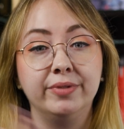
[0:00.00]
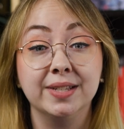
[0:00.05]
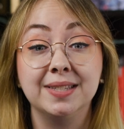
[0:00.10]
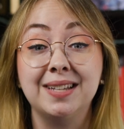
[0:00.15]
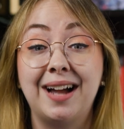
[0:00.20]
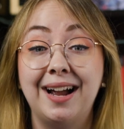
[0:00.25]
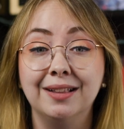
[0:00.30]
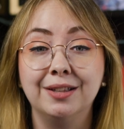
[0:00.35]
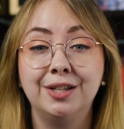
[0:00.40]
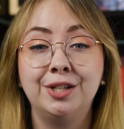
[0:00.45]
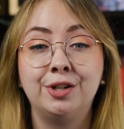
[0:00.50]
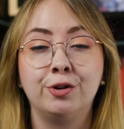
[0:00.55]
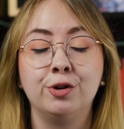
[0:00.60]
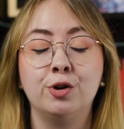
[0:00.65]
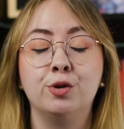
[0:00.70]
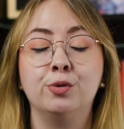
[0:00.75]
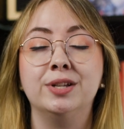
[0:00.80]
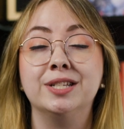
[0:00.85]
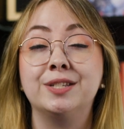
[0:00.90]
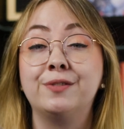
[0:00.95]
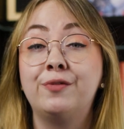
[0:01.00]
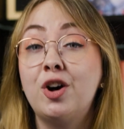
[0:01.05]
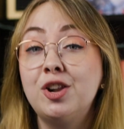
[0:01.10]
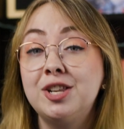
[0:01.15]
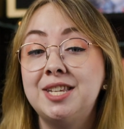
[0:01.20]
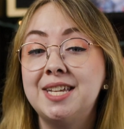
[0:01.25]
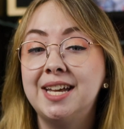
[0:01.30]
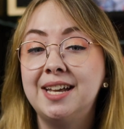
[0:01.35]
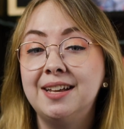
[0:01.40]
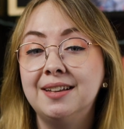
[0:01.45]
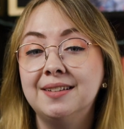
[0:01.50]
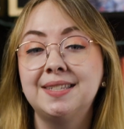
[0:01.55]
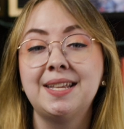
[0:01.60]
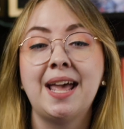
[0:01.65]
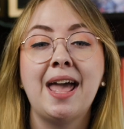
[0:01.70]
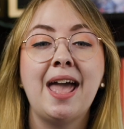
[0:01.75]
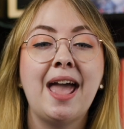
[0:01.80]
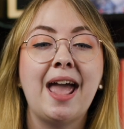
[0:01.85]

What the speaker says: this island are known as Fontes,